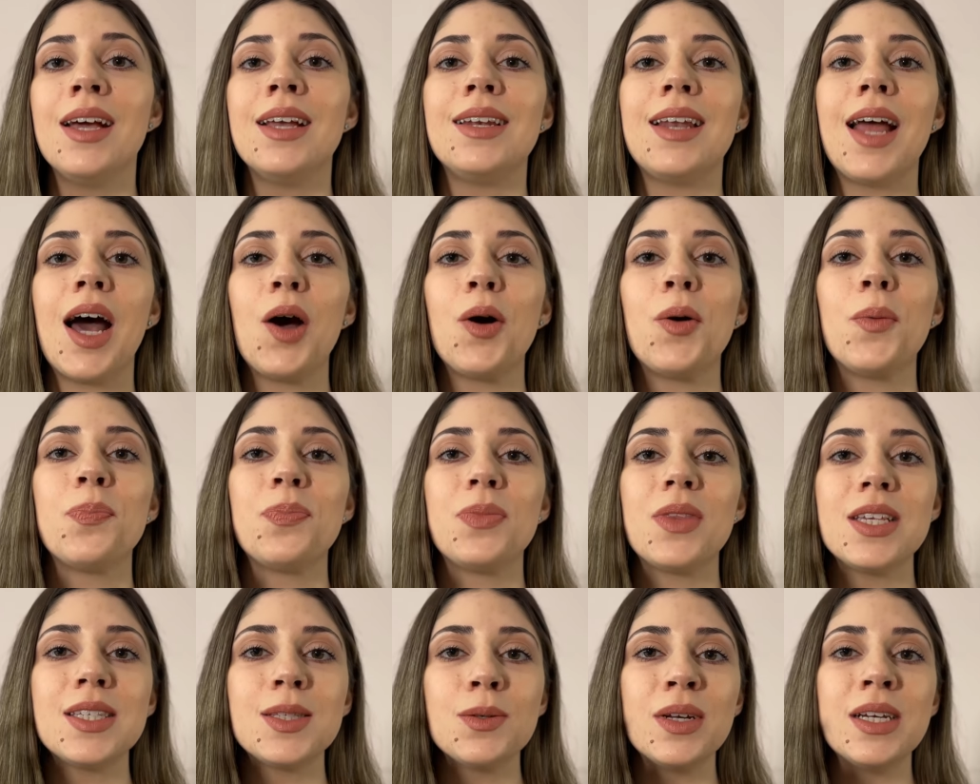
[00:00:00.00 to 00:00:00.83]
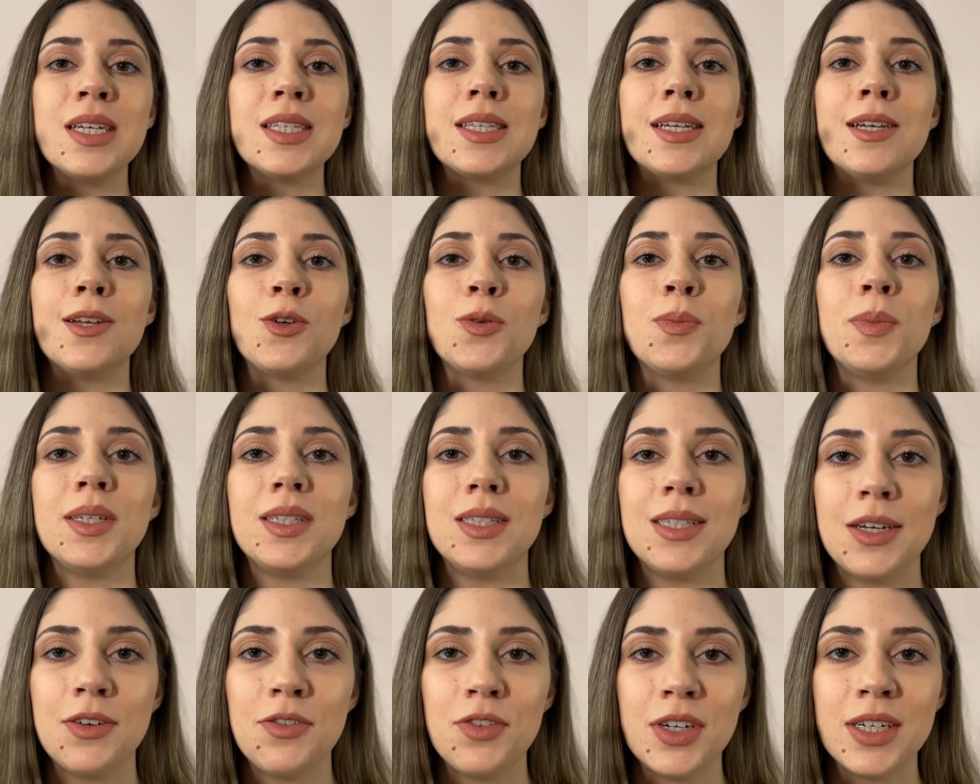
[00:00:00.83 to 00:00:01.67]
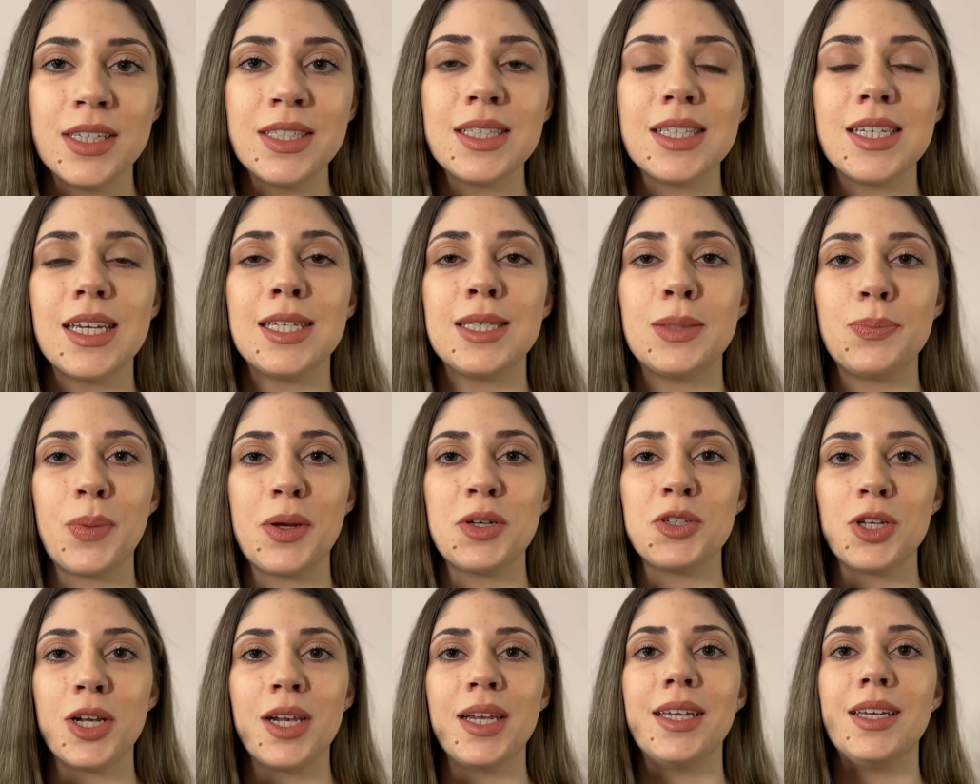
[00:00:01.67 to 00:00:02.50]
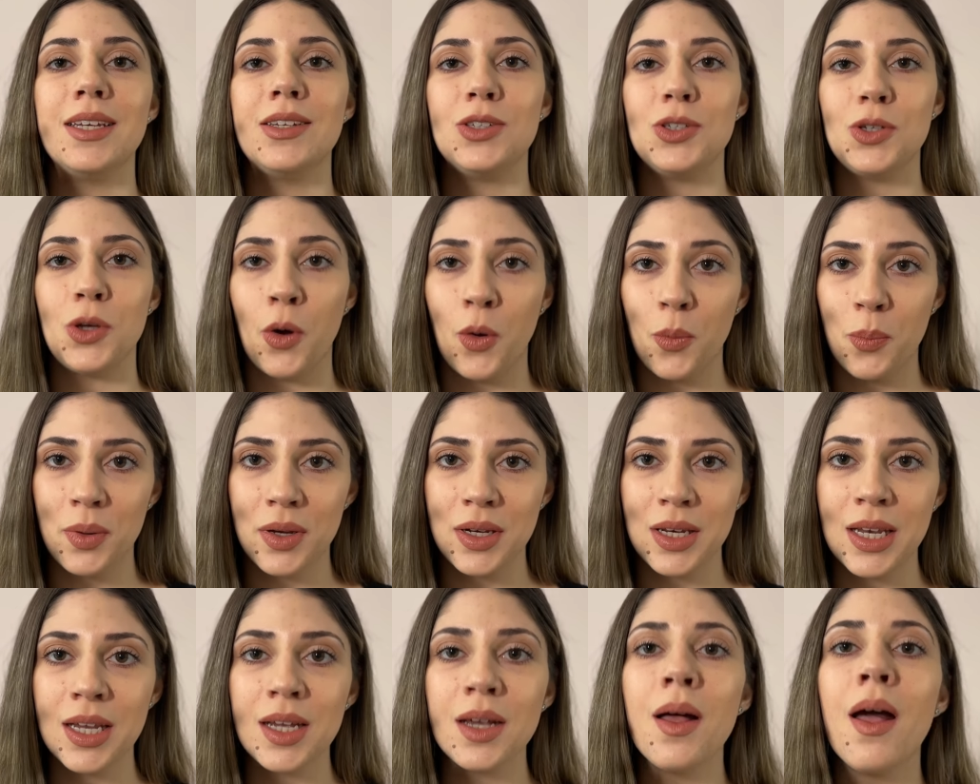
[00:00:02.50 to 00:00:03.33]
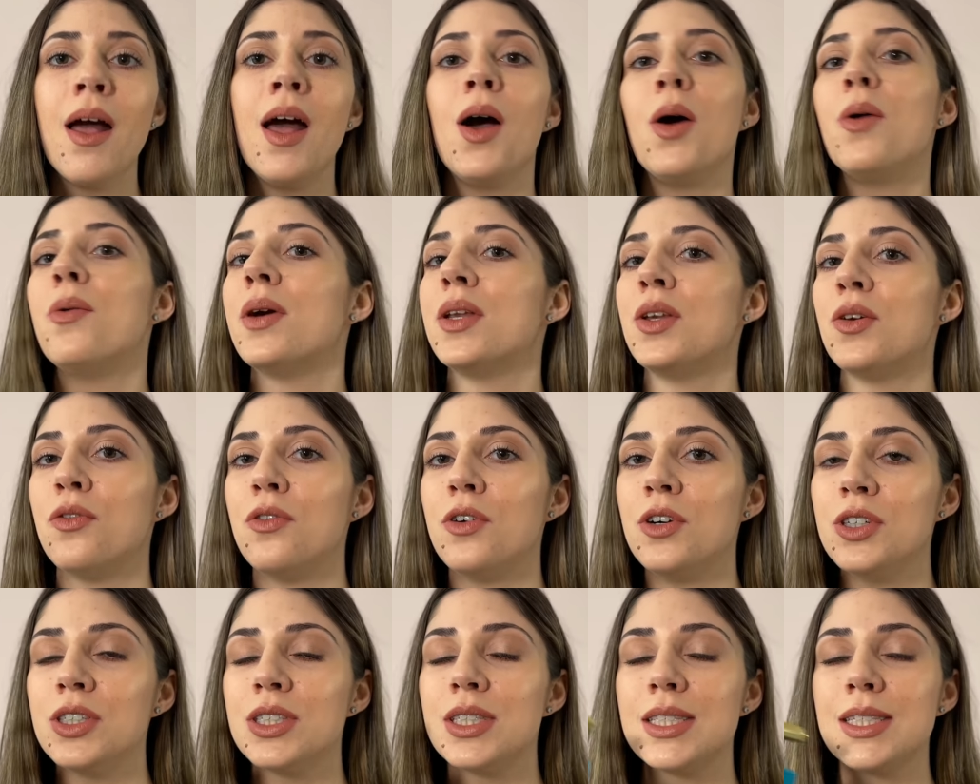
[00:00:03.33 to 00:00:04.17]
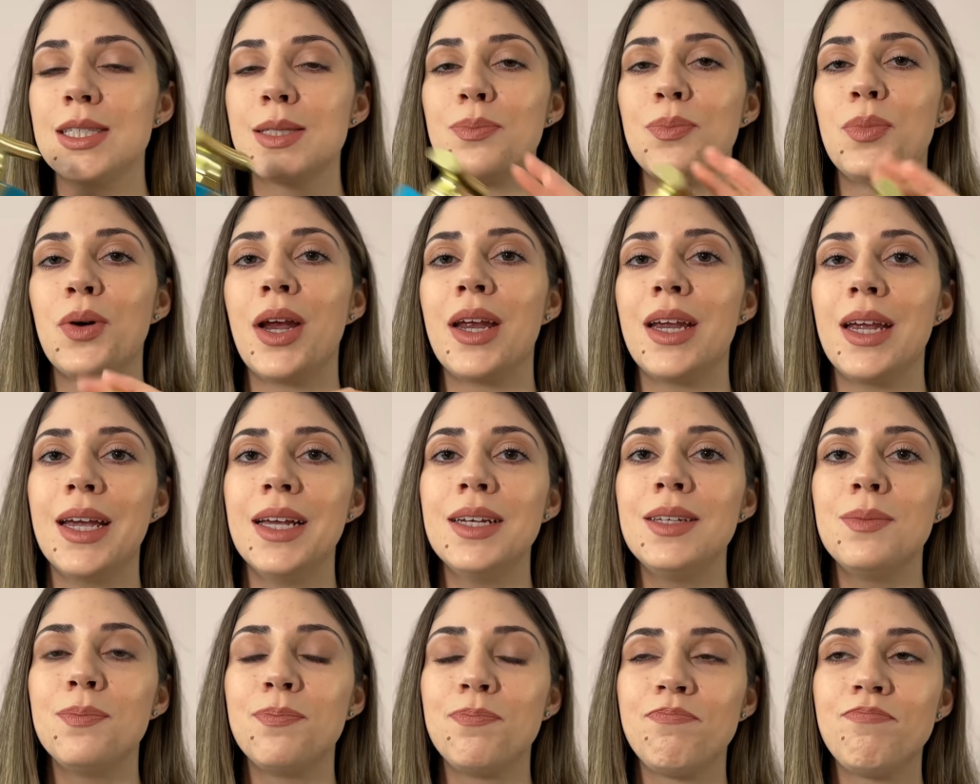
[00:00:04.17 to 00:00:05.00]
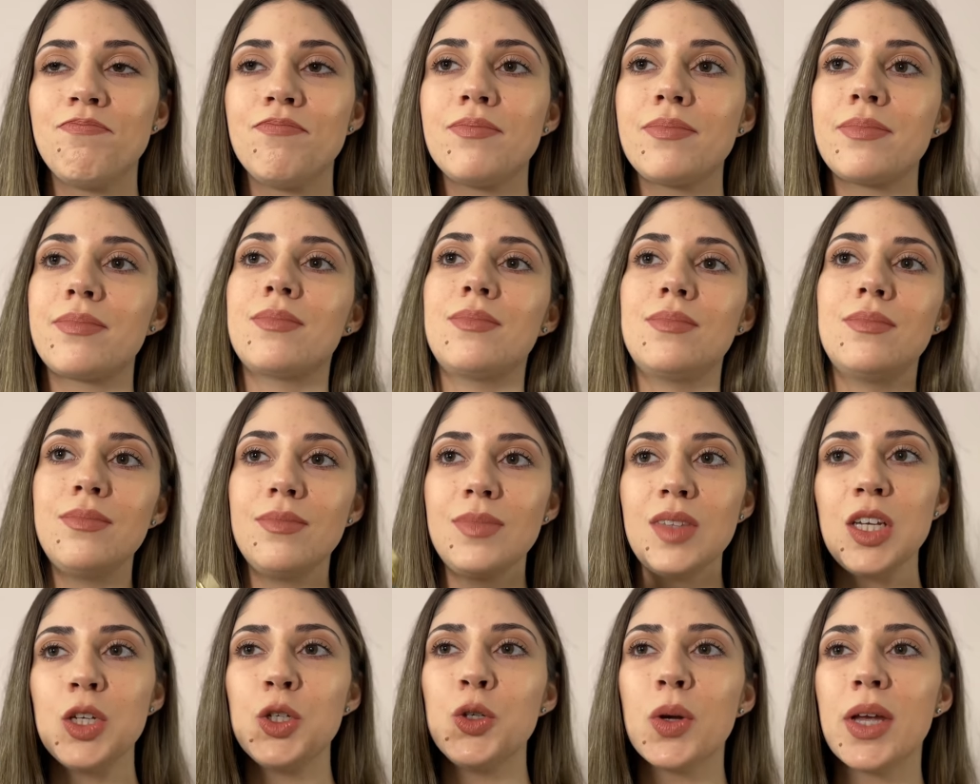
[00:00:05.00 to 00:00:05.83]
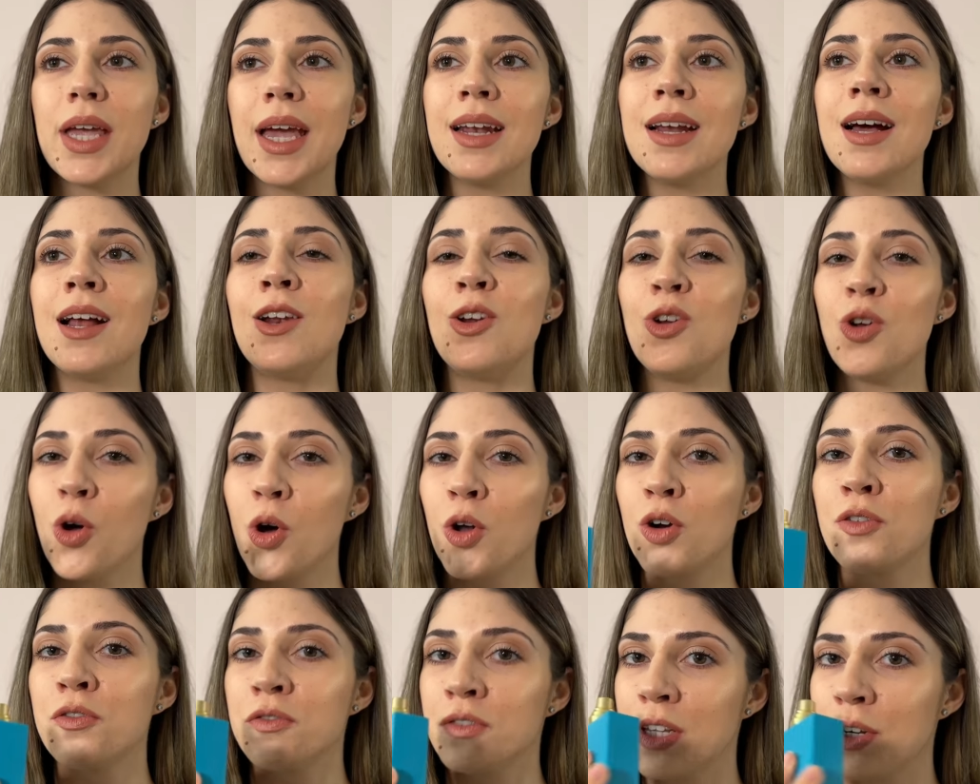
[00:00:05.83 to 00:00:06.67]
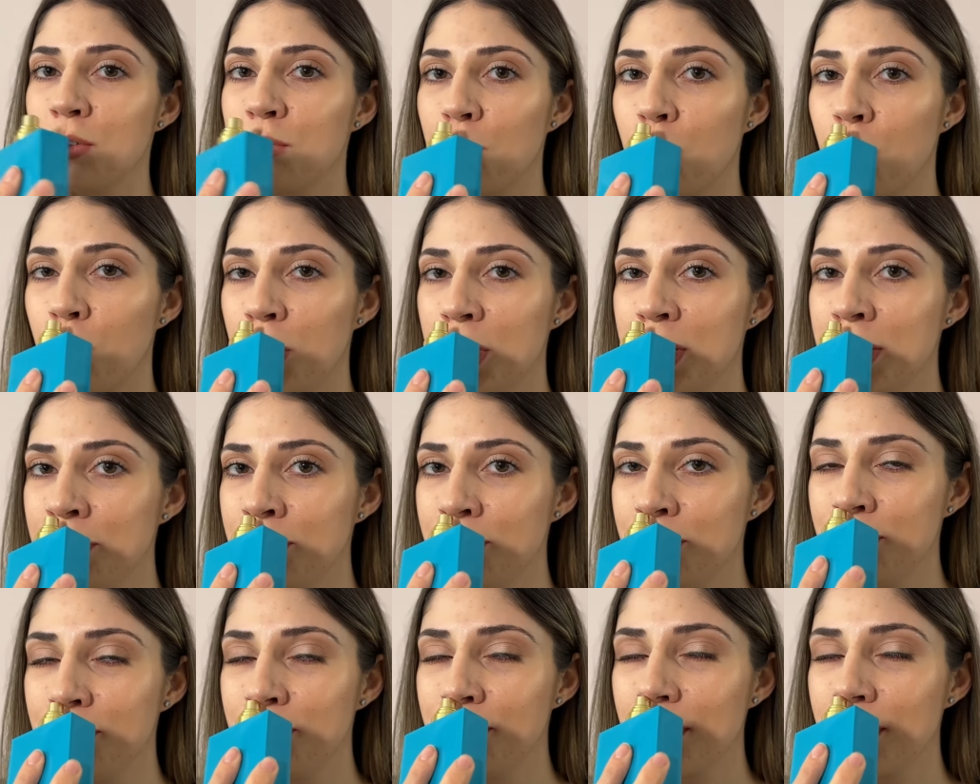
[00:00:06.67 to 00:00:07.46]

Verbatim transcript: Now, this one is a little bit different, especially in the opening. When you first spray it, you get a lot of neroli.